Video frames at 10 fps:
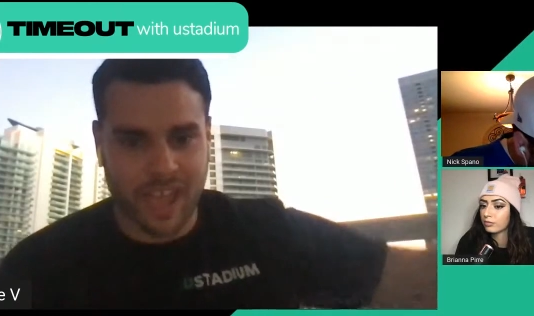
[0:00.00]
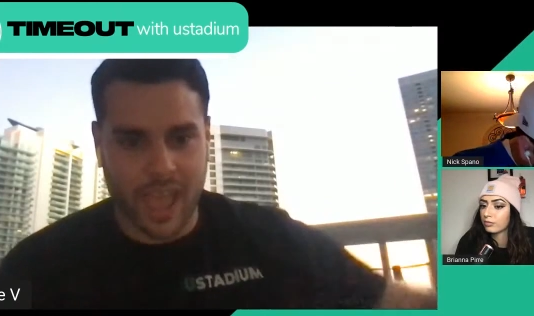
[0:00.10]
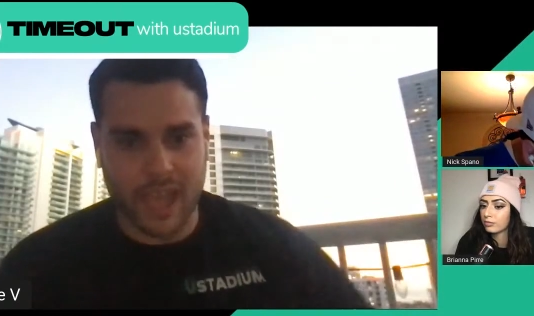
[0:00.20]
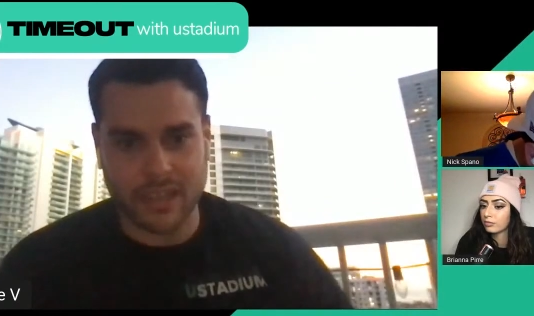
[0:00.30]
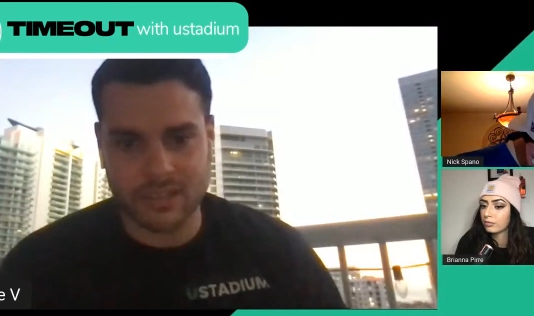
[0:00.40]

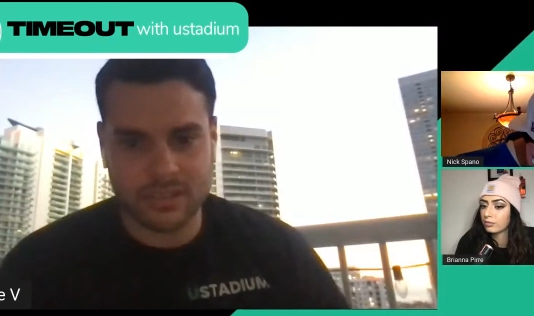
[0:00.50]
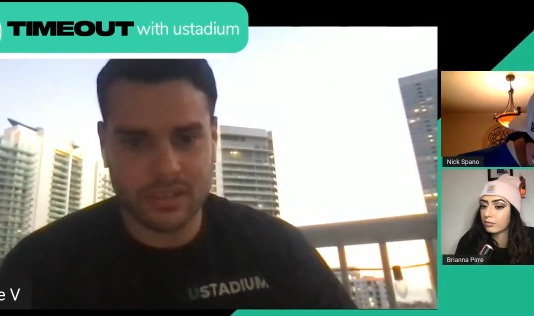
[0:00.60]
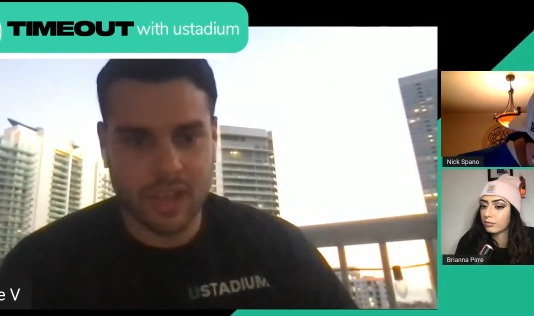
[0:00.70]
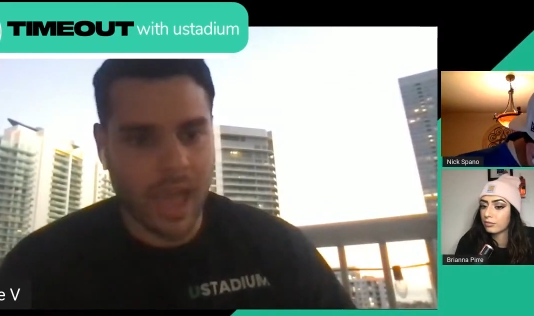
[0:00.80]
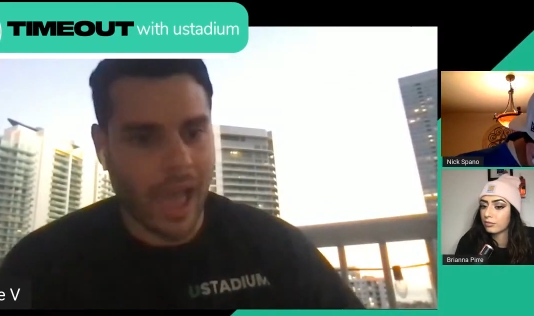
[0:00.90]

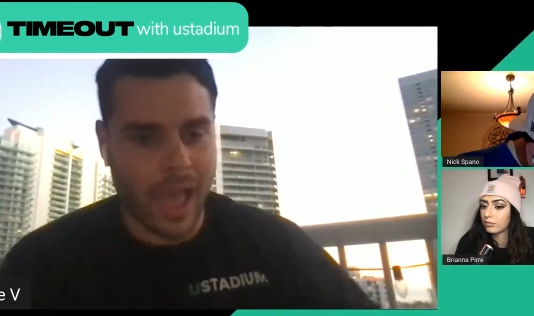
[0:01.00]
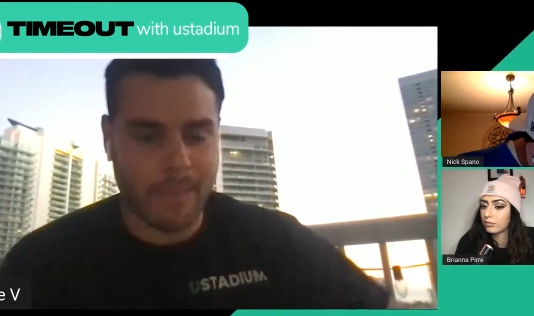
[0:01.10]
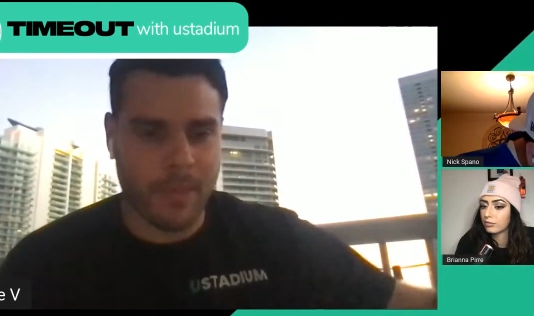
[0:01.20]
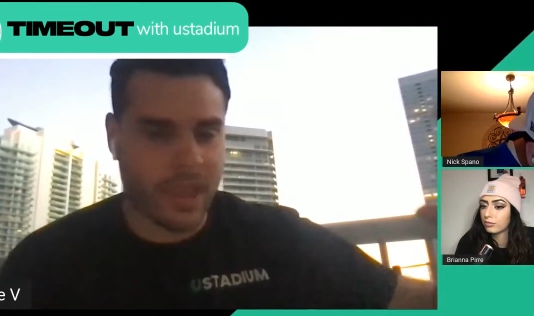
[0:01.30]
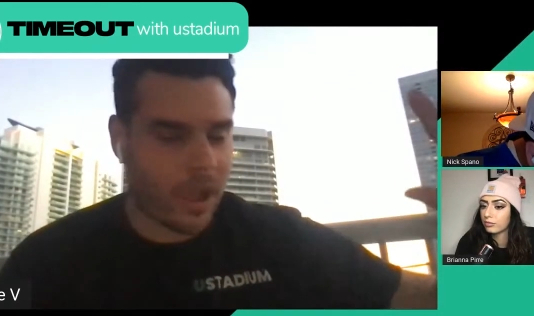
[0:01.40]
Speaker 1: tags.
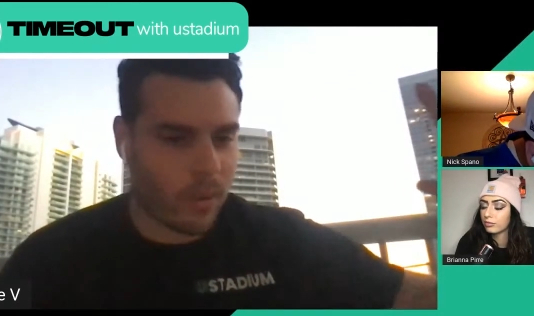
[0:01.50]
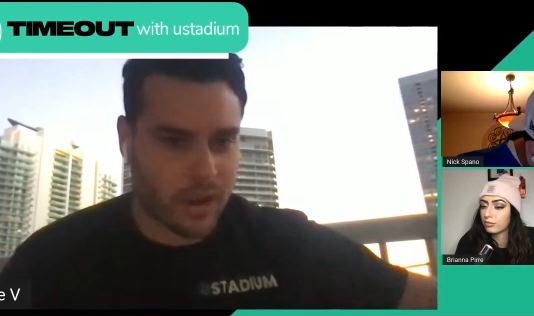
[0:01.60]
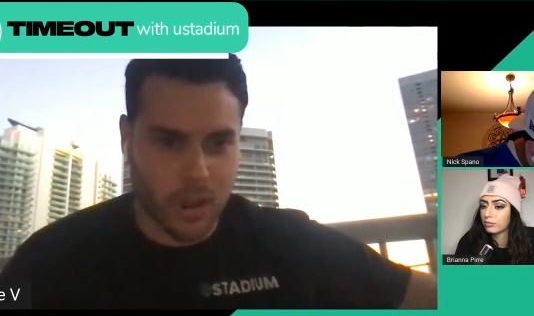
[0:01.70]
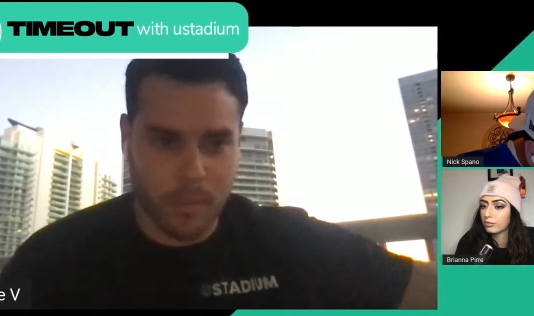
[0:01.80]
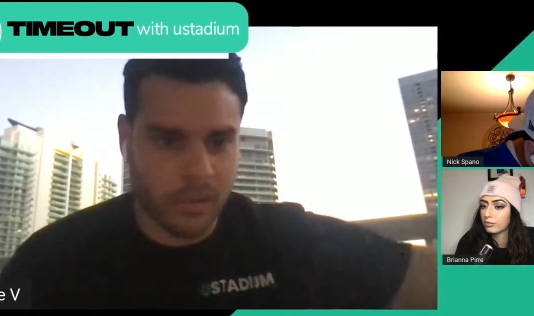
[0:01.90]
I pick I
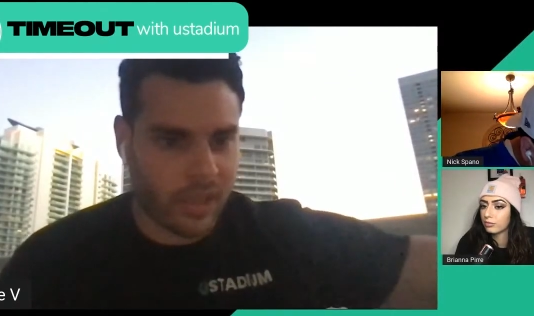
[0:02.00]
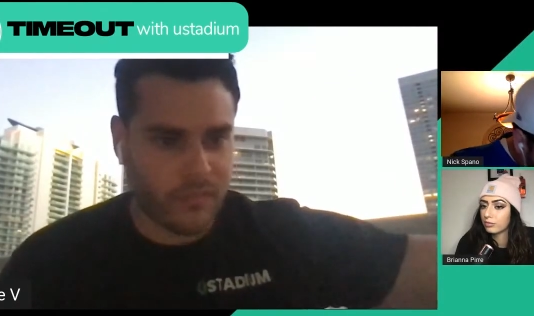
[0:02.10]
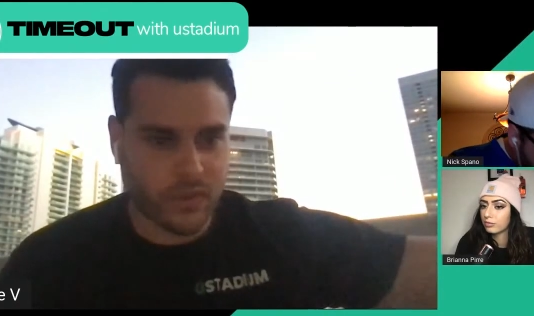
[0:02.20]
want to go play